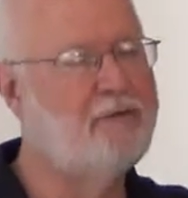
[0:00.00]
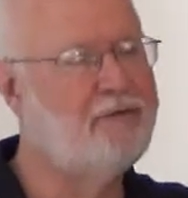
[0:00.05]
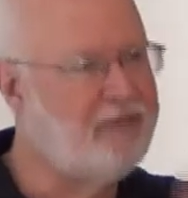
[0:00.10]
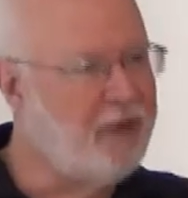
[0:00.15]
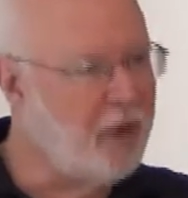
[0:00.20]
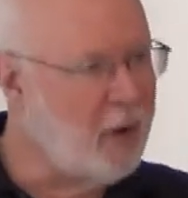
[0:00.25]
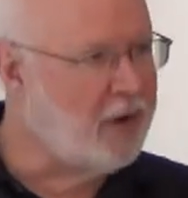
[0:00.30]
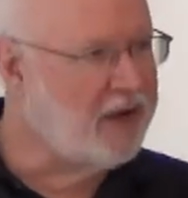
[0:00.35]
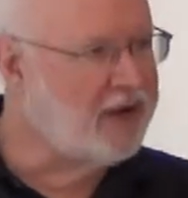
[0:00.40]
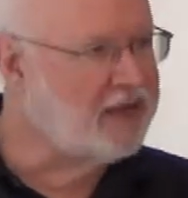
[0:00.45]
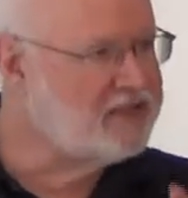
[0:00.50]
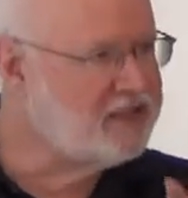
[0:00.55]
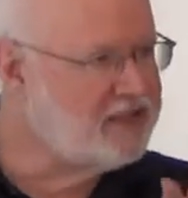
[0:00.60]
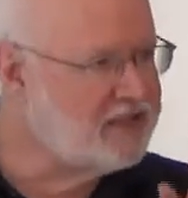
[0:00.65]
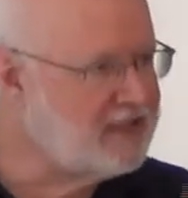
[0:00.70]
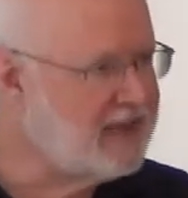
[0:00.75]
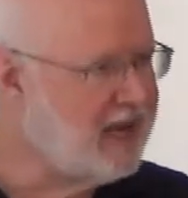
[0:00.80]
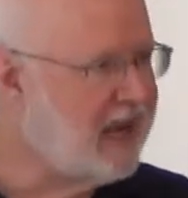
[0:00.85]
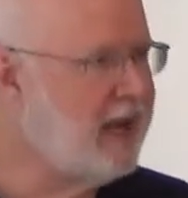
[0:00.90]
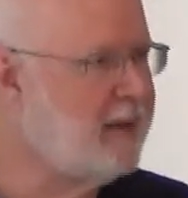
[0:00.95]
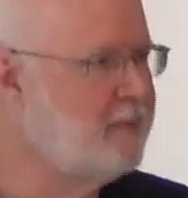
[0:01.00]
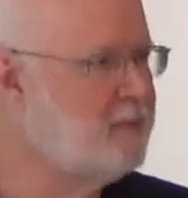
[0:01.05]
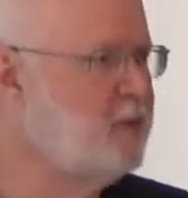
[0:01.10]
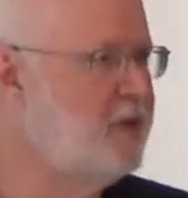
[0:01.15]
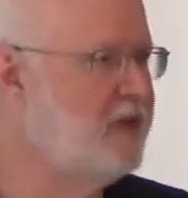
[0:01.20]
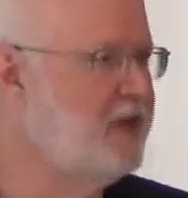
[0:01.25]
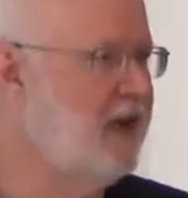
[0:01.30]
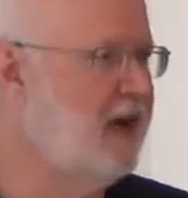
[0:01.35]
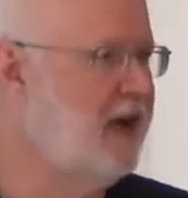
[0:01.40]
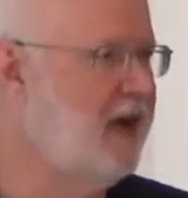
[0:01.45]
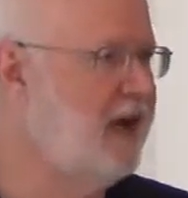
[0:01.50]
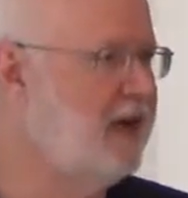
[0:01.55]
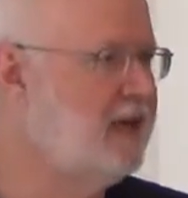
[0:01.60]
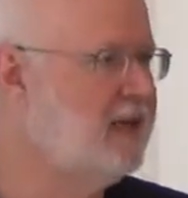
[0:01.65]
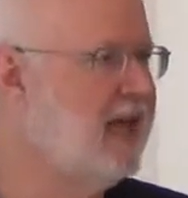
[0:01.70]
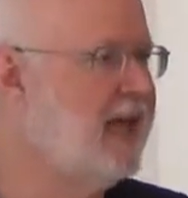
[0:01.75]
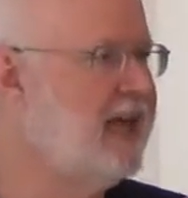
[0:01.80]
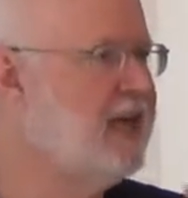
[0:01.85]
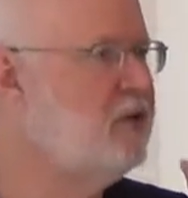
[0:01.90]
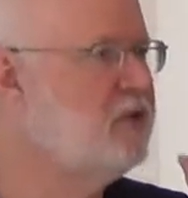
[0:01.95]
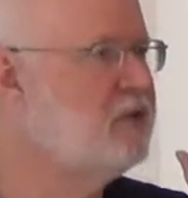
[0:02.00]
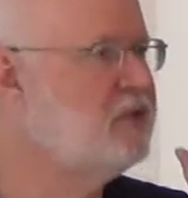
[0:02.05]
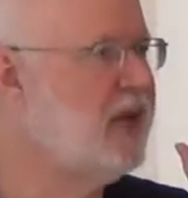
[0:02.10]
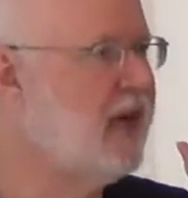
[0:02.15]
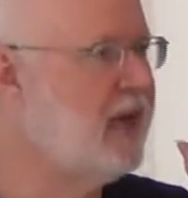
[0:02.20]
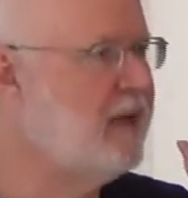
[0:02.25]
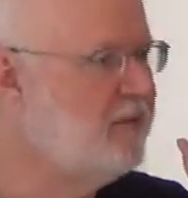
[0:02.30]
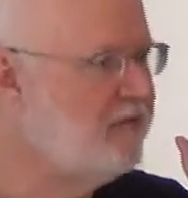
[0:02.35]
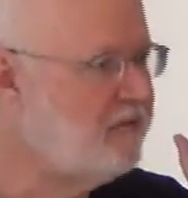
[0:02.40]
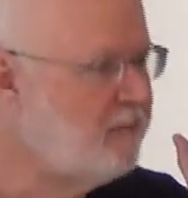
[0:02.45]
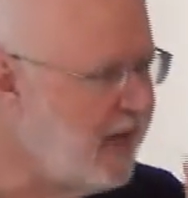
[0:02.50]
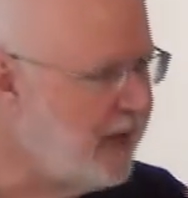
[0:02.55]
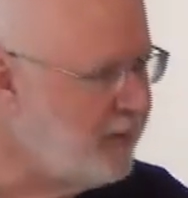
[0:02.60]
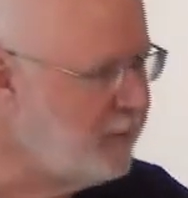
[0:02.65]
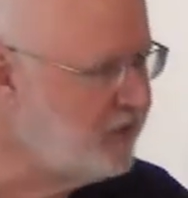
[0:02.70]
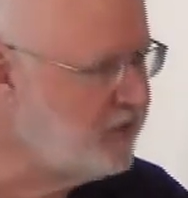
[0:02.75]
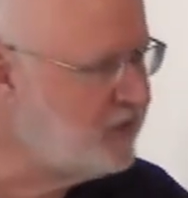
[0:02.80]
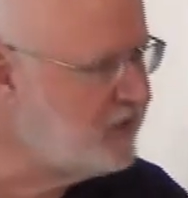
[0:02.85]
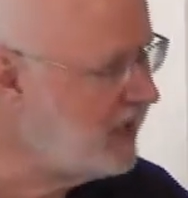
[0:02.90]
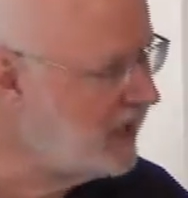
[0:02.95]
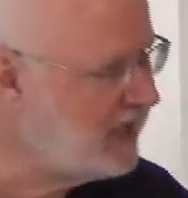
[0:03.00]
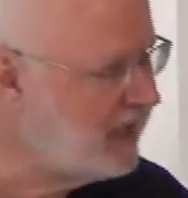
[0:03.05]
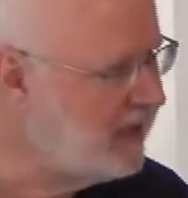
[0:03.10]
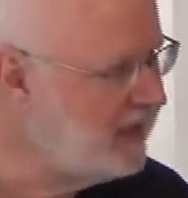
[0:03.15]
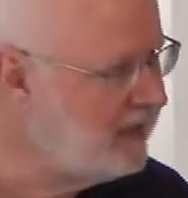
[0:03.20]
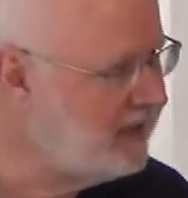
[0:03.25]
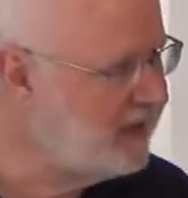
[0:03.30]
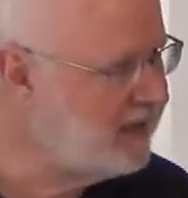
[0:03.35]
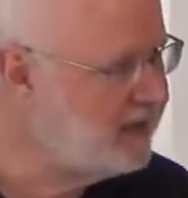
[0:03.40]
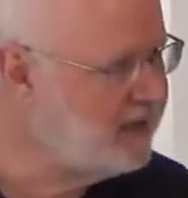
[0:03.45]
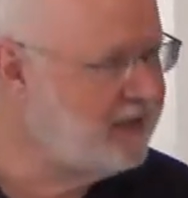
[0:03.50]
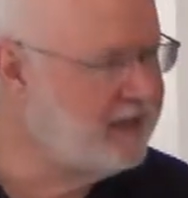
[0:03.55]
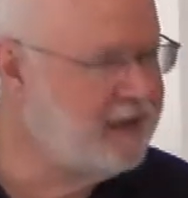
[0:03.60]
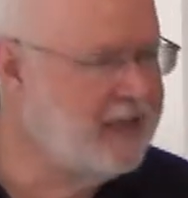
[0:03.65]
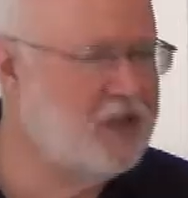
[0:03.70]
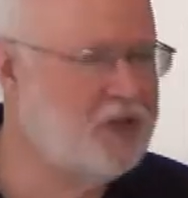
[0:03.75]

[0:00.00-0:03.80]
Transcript: focused times with God, like your time of Bible study that,